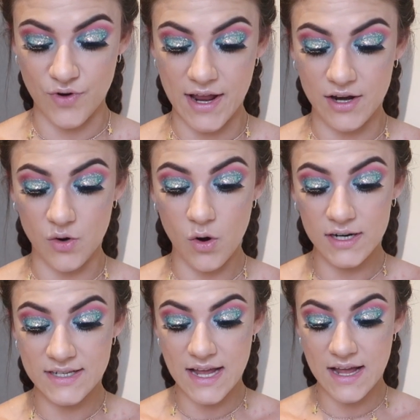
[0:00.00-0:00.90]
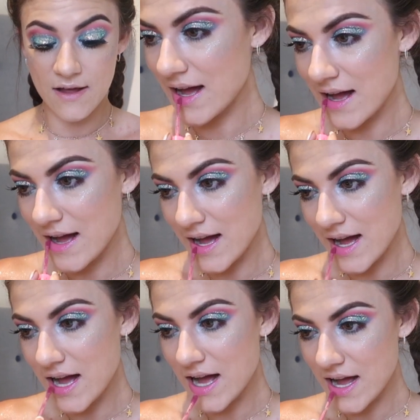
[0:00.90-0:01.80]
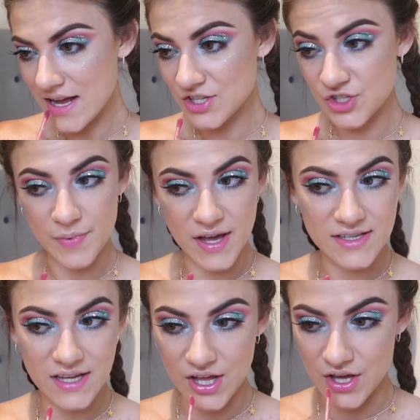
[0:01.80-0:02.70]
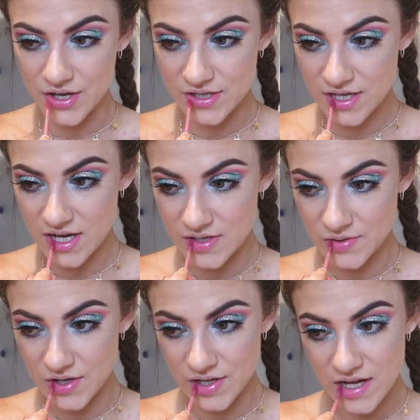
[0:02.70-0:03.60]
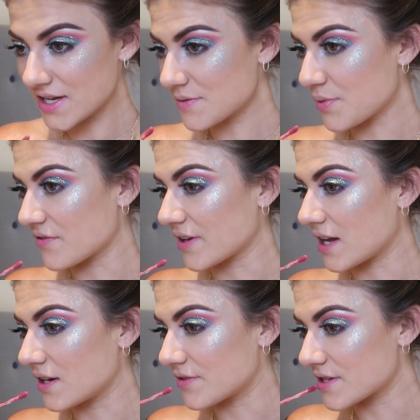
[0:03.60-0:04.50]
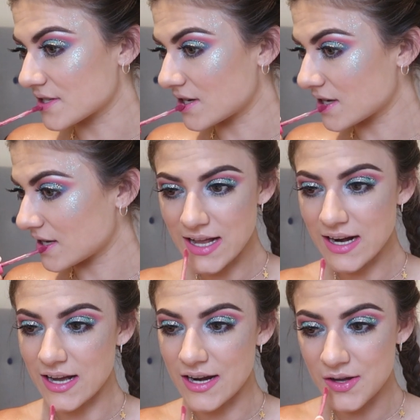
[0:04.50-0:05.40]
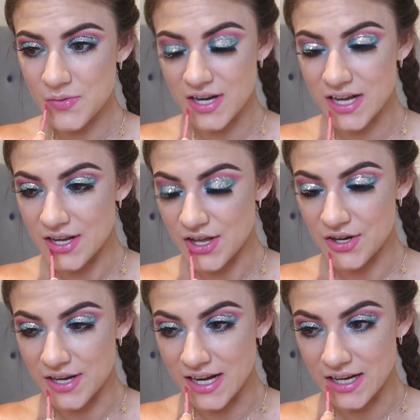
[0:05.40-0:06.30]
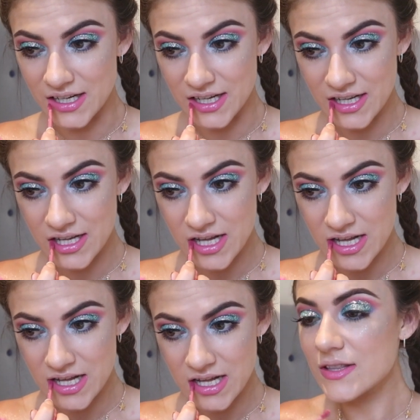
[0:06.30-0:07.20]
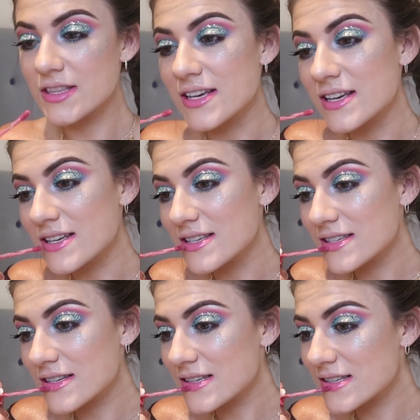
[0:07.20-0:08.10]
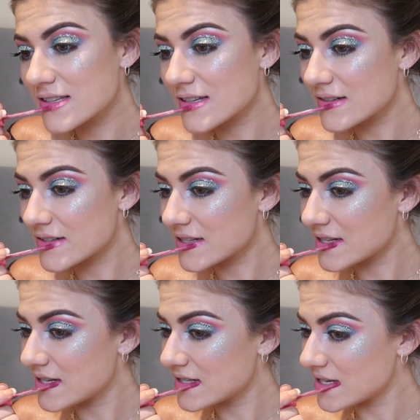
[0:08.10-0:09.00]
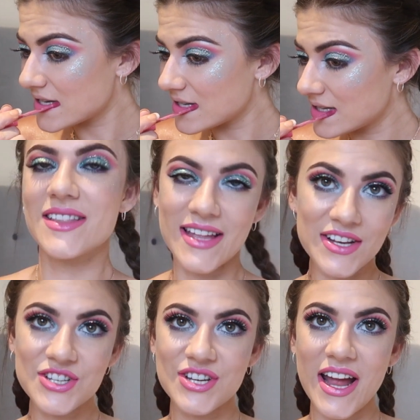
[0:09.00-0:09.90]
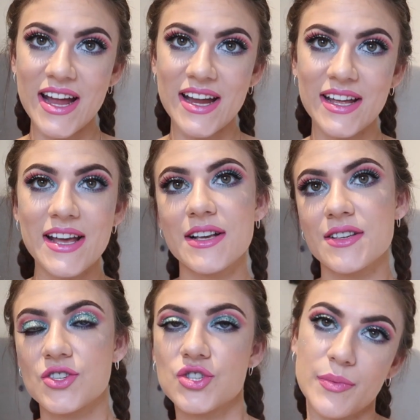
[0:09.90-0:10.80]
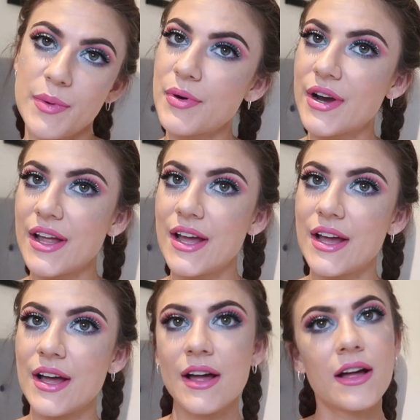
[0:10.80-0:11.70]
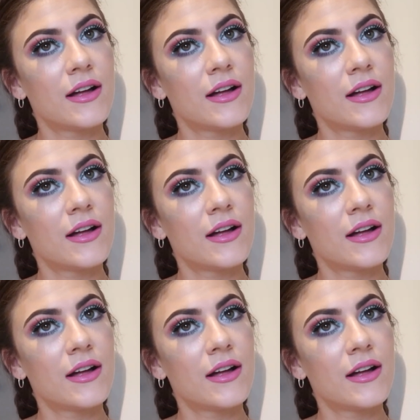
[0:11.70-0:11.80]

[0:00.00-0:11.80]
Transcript: really good quality. It's super easy to use as well. Look, it's a perfect color for this look. Like liner, what liner? You don't need liner with this because it's so freaking easy. That shade is super pretty.